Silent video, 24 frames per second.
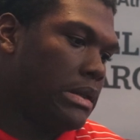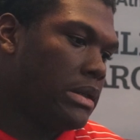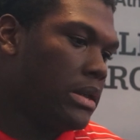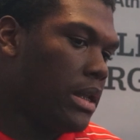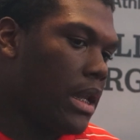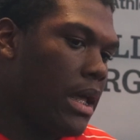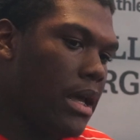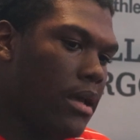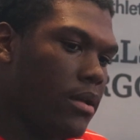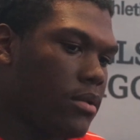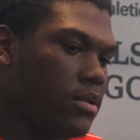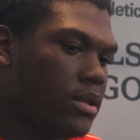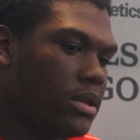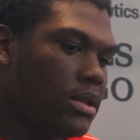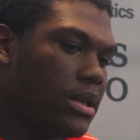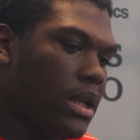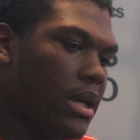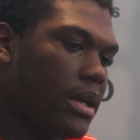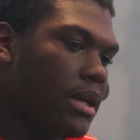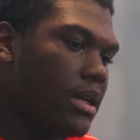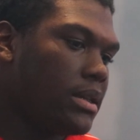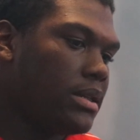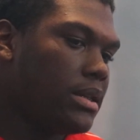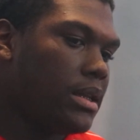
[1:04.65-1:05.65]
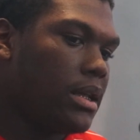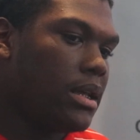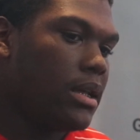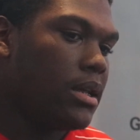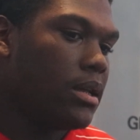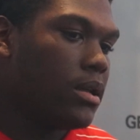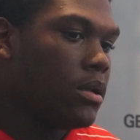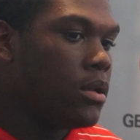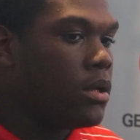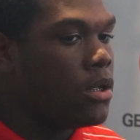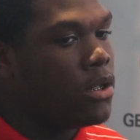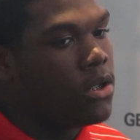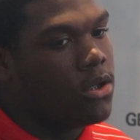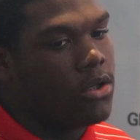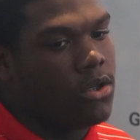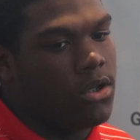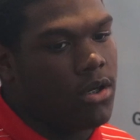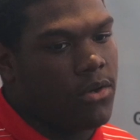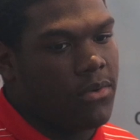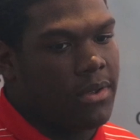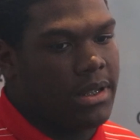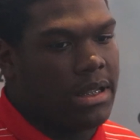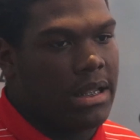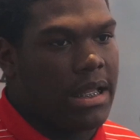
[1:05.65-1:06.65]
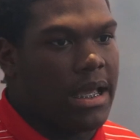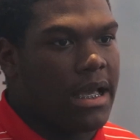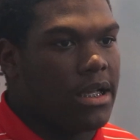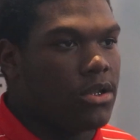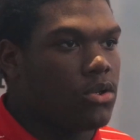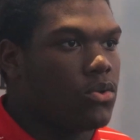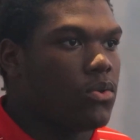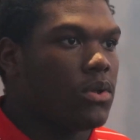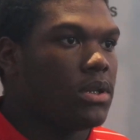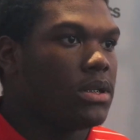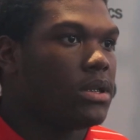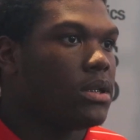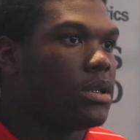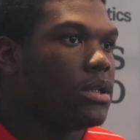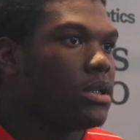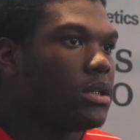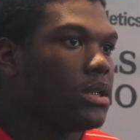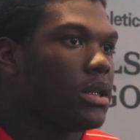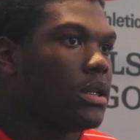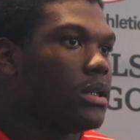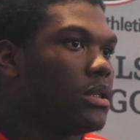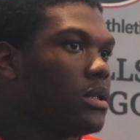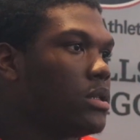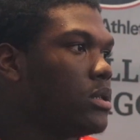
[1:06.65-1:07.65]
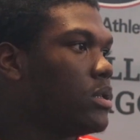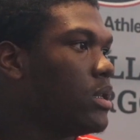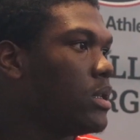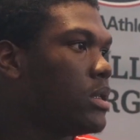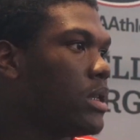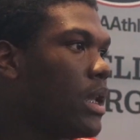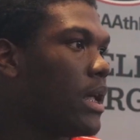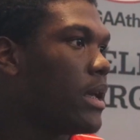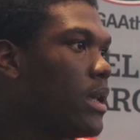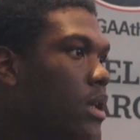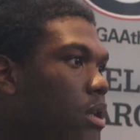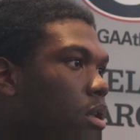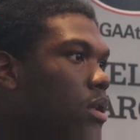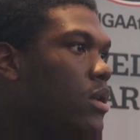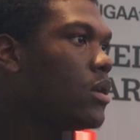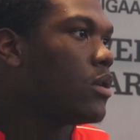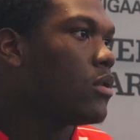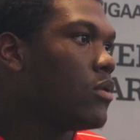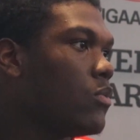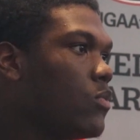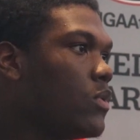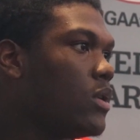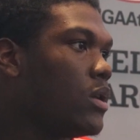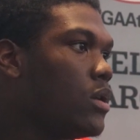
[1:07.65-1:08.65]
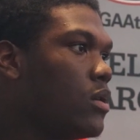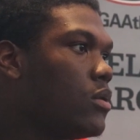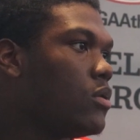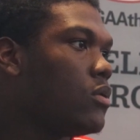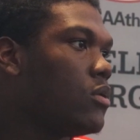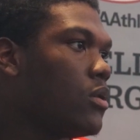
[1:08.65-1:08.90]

just like I said, the last question is just like any other week.